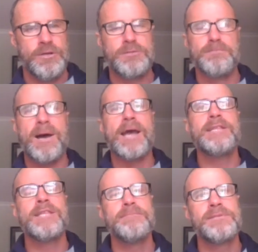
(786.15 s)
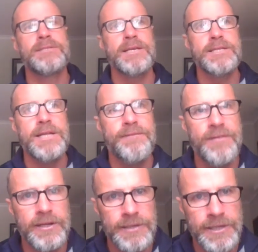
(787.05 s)
who's made them
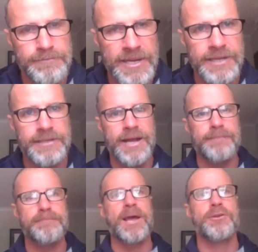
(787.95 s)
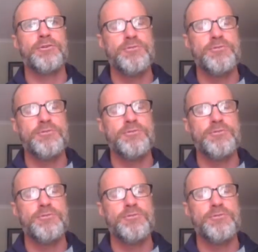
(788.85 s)
significantly better down back,